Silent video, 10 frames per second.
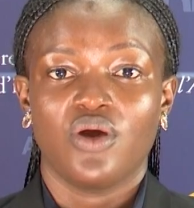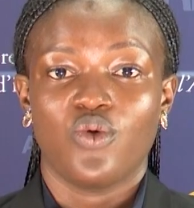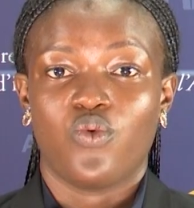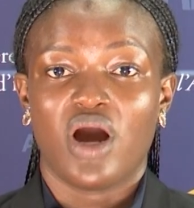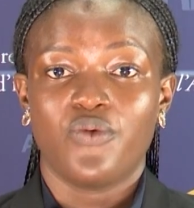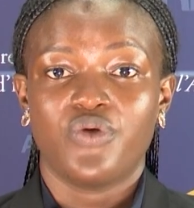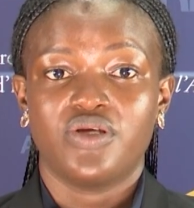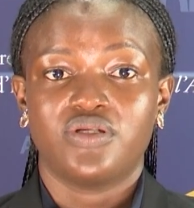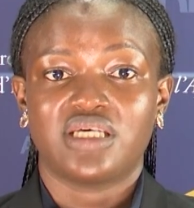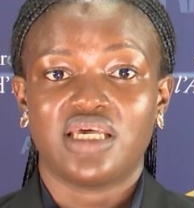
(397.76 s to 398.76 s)
Why will you
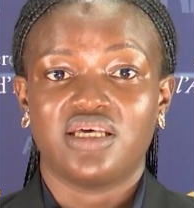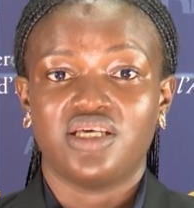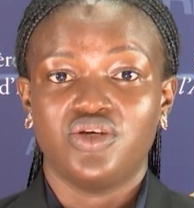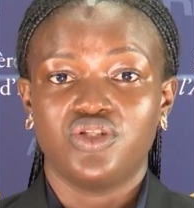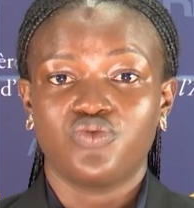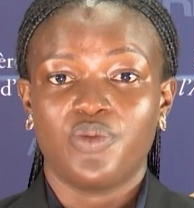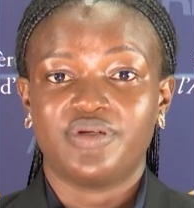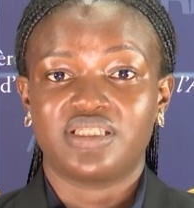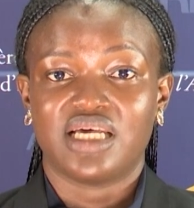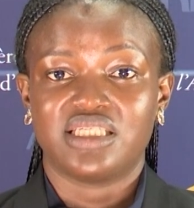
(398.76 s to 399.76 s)
say the youth
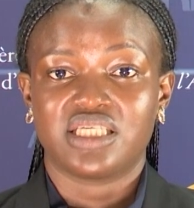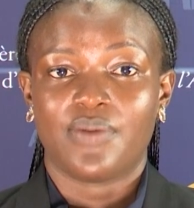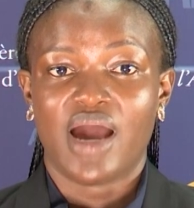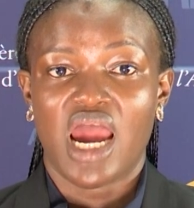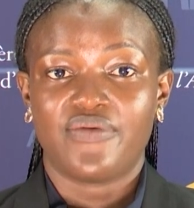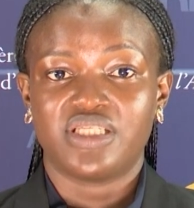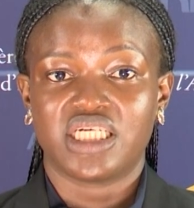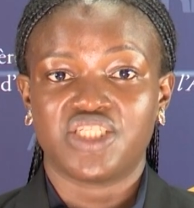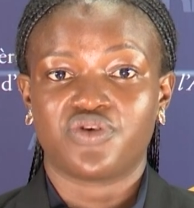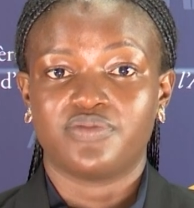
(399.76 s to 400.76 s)
represent some
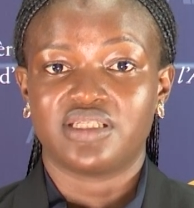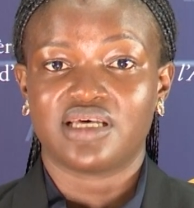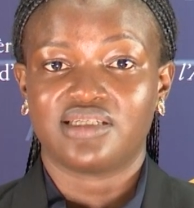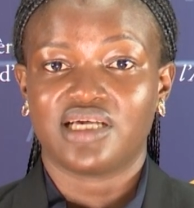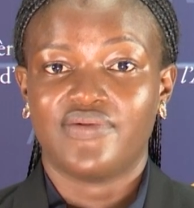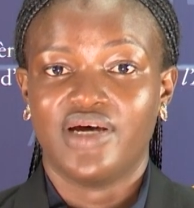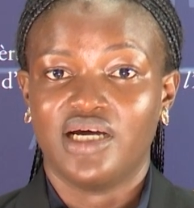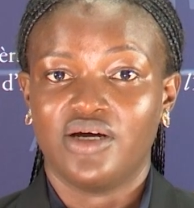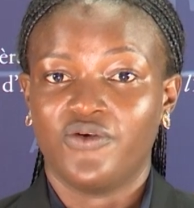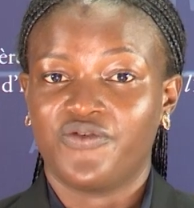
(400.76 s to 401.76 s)
heritage from Sankara
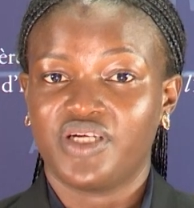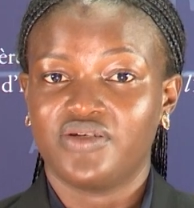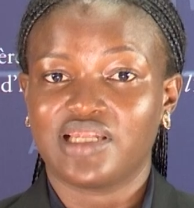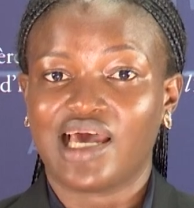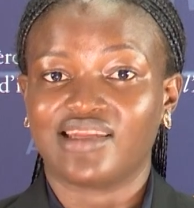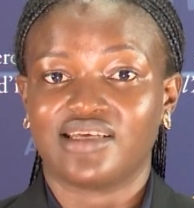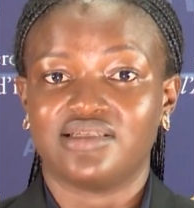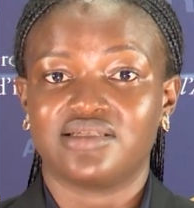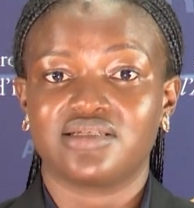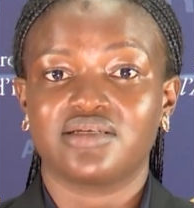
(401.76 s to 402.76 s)
or figures like
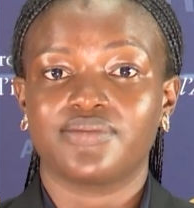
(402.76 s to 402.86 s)
these?